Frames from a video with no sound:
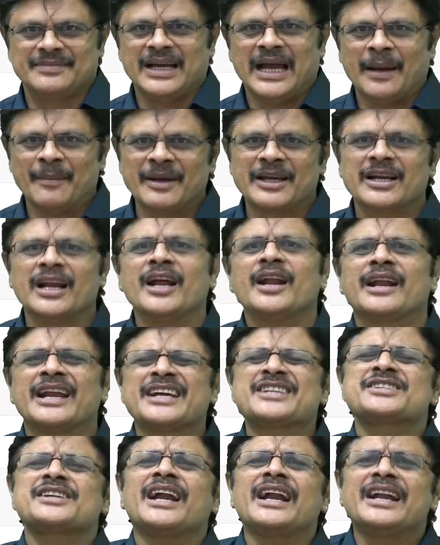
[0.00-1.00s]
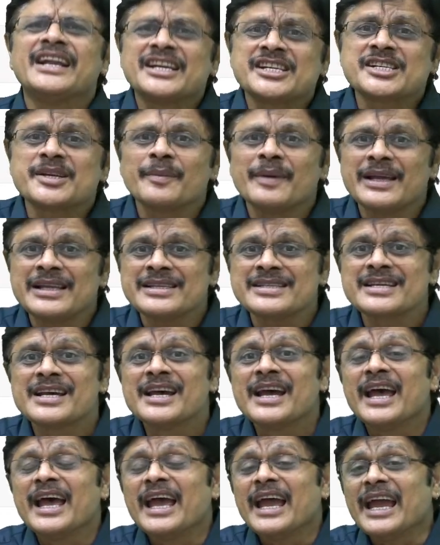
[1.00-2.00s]
Am I clear? Nested list means
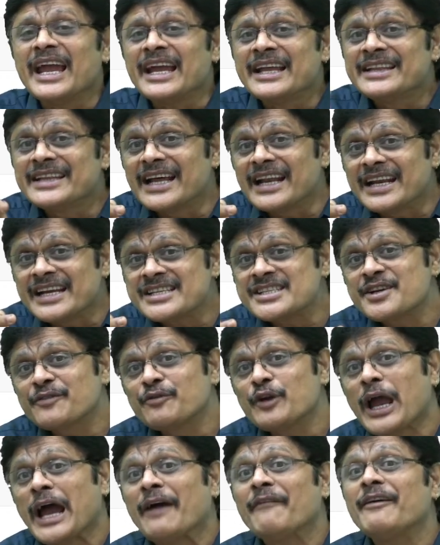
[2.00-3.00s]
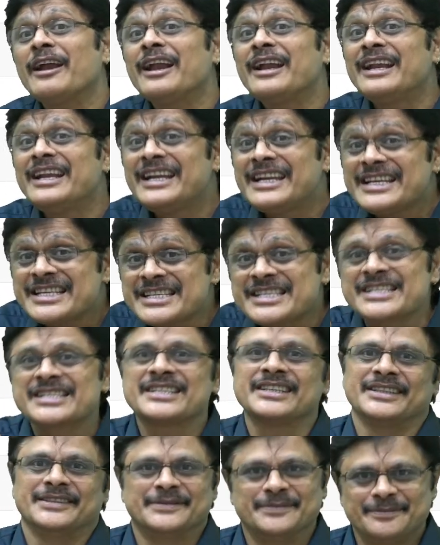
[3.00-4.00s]
in the list, if you have a list,
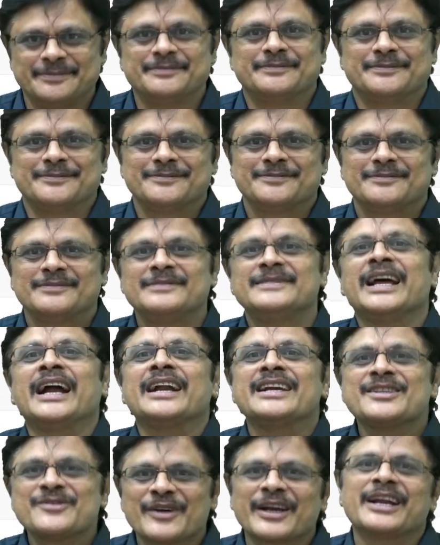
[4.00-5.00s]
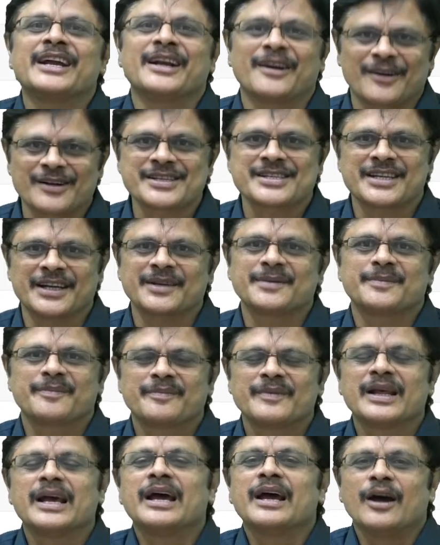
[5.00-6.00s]
that is very interesting.
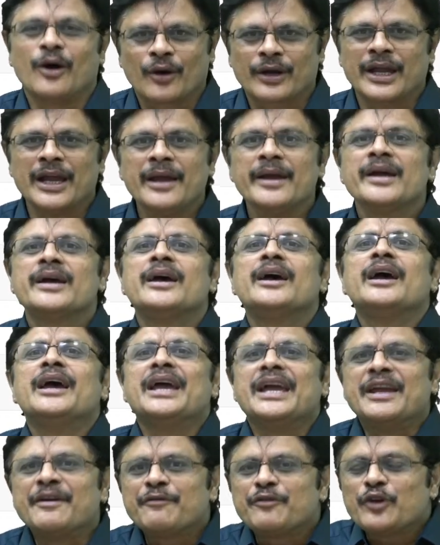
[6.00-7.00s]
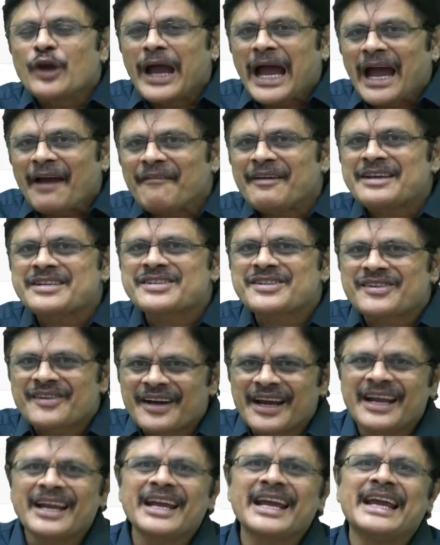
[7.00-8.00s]
Okay. If you have a
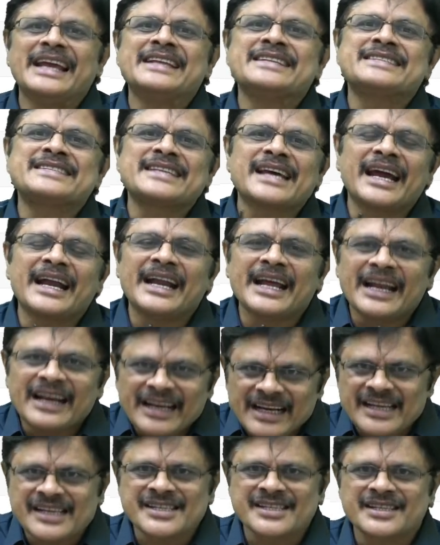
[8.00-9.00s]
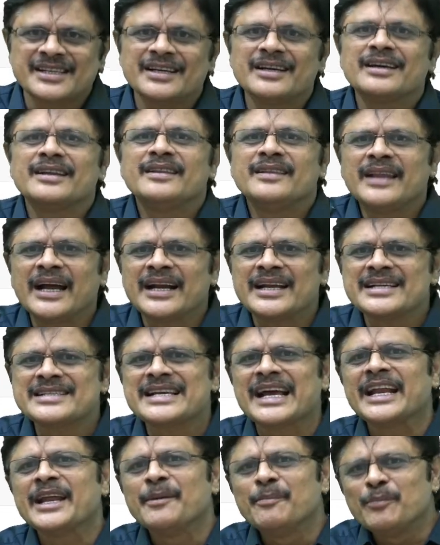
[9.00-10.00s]
string inside a list, that is
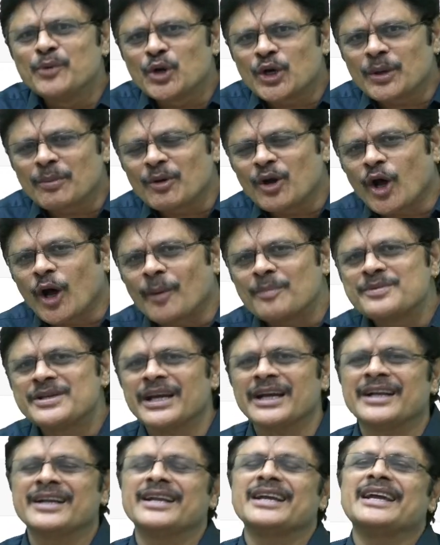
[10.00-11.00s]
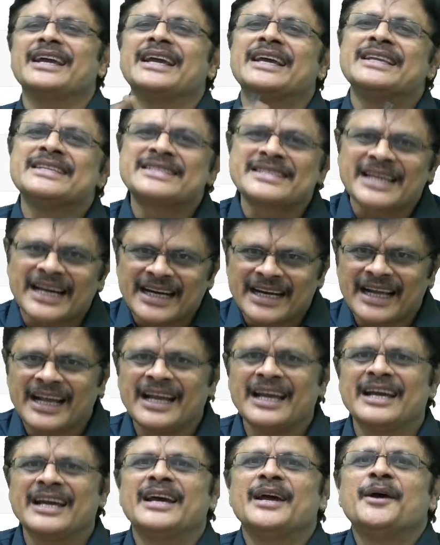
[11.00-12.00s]
an immutable object inside a
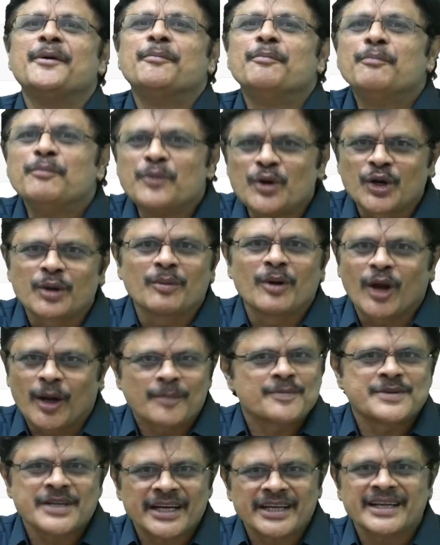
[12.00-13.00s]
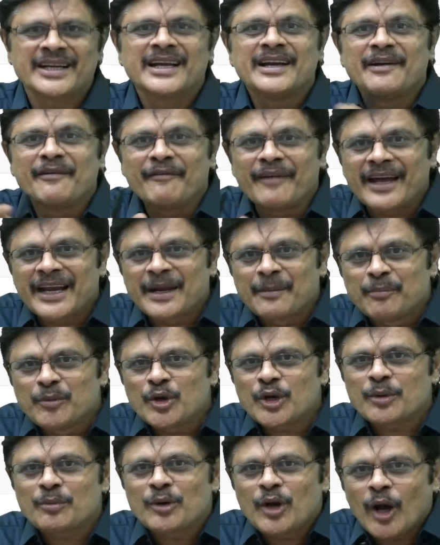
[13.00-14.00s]
mutable object, where
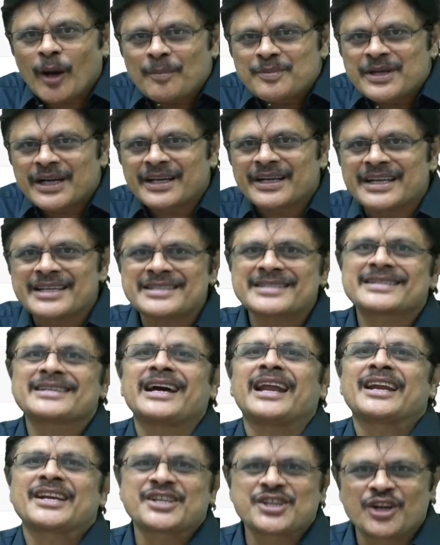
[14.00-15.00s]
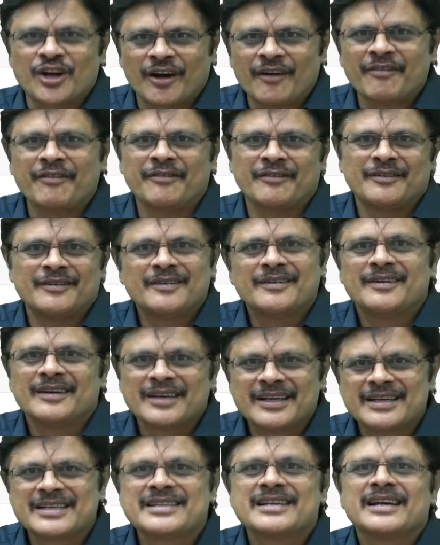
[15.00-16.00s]
immutable object is collection of
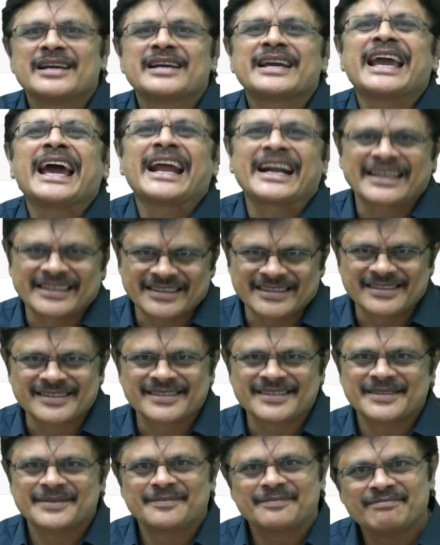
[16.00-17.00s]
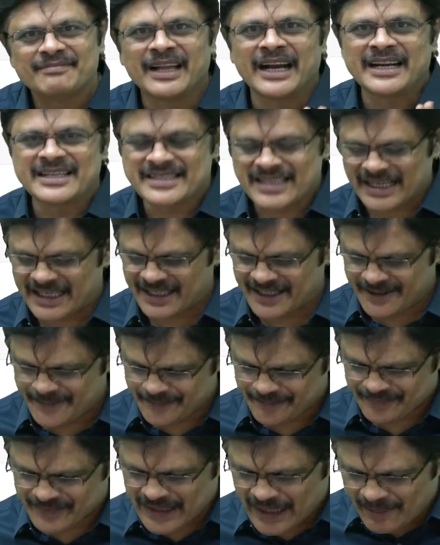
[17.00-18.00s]
characters. That is the idea.
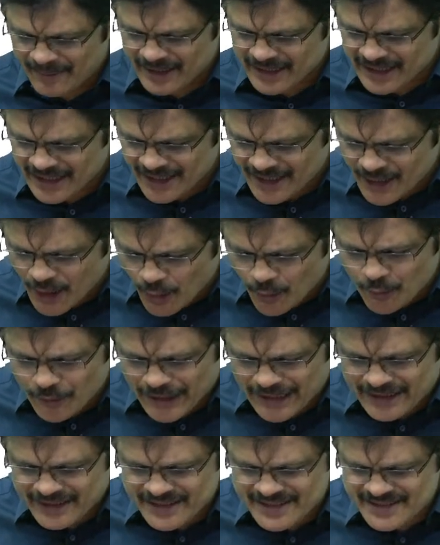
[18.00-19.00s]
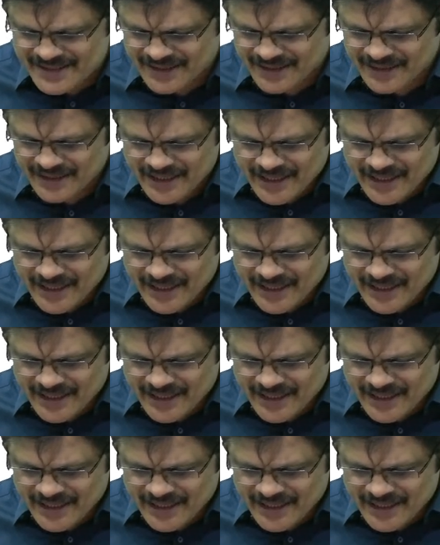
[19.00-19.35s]
Am I clear? Now look at this, sir.